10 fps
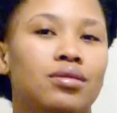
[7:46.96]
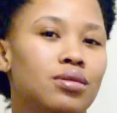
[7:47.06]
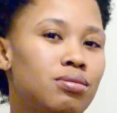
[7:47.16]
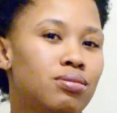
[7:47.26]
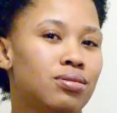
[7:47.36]

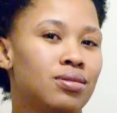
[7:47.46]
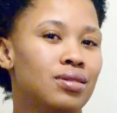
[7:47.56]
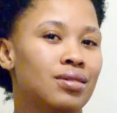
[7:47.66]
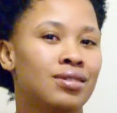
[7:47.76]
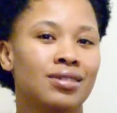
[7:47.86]
Oof.
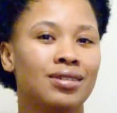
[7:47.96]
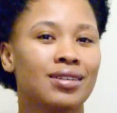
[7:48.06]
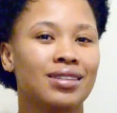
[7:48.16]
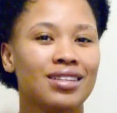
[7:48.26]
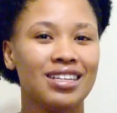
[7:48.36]

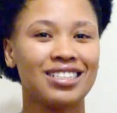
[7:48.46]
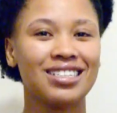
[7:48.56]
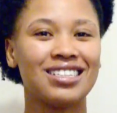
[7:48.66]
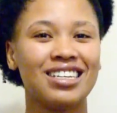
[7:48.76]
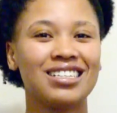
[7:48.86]
It
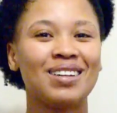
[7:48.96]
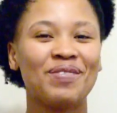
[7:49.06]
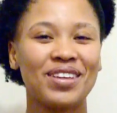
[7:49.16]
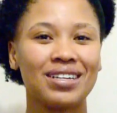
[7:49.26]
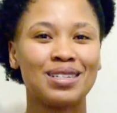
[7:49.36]
just does
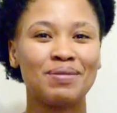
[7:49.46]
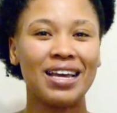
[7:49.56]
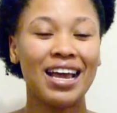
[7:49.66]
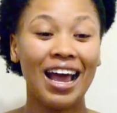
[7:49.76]
something to me.